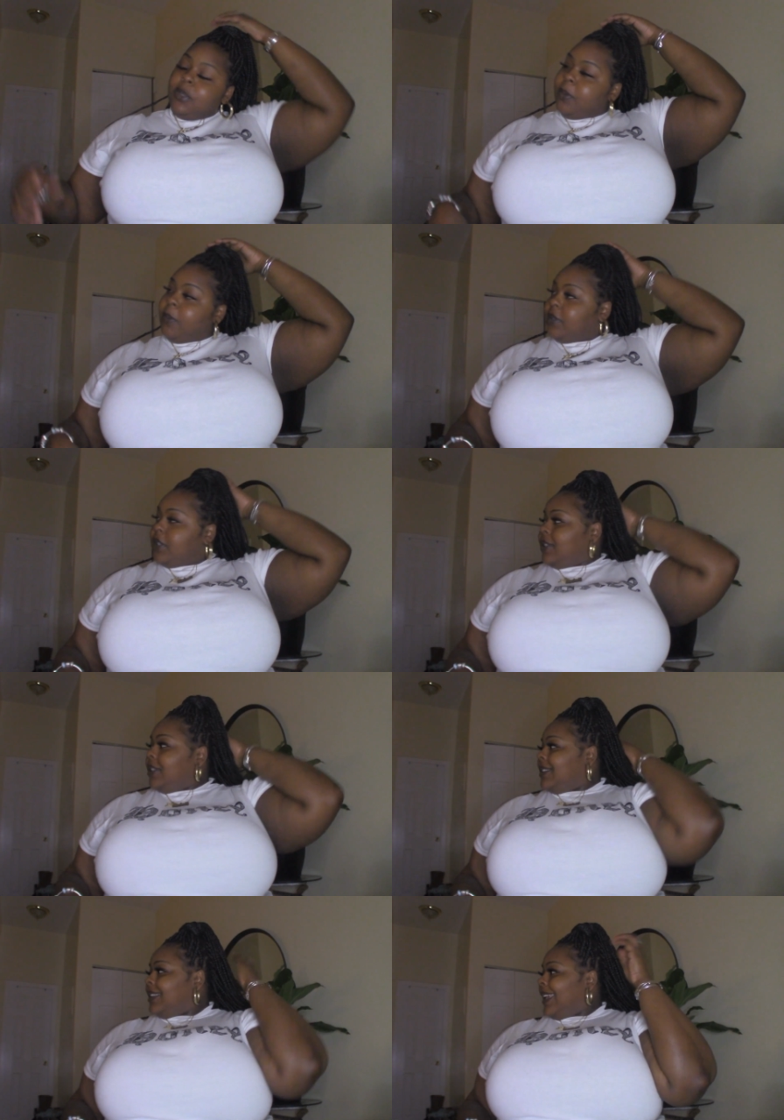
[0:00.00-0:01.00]
We went to
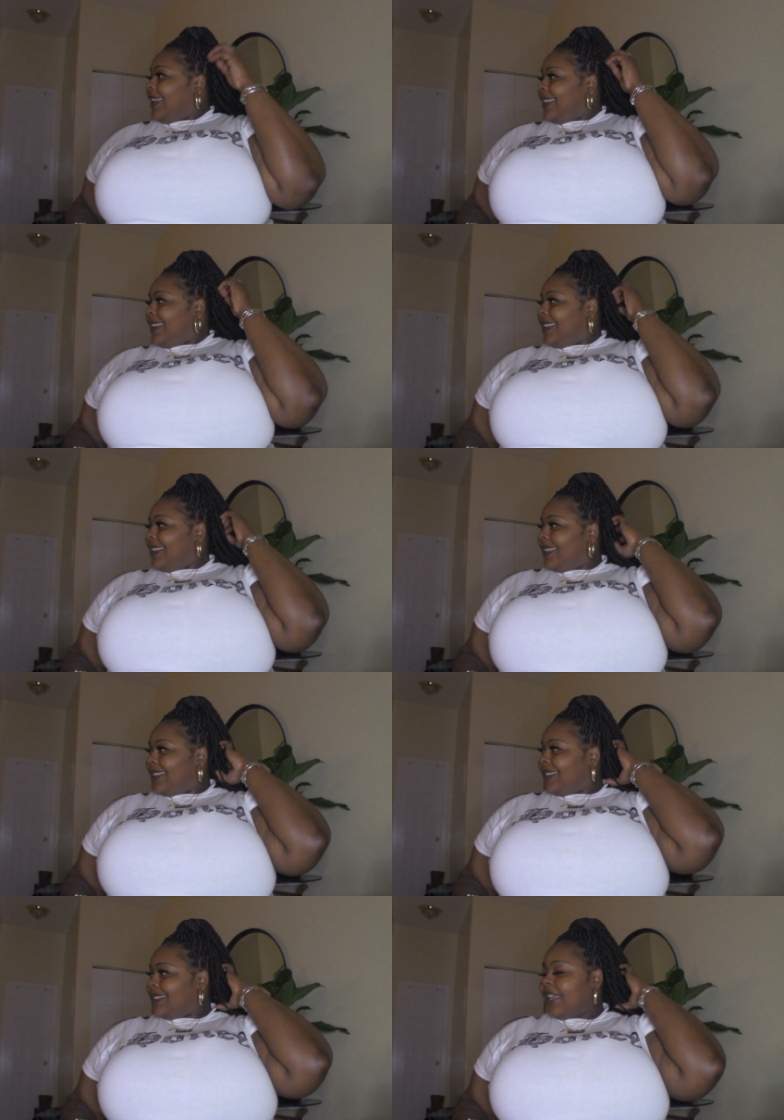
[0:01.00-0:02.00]
Cheesecake.
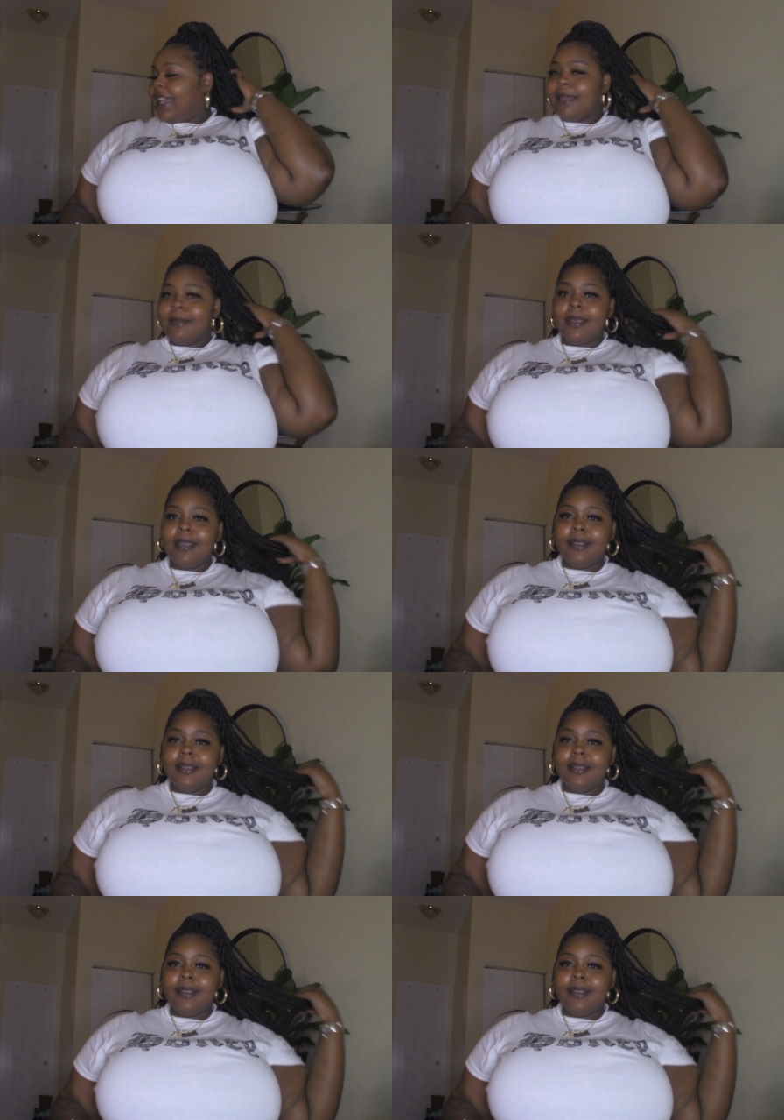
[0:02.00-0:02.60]
Say hi, babe.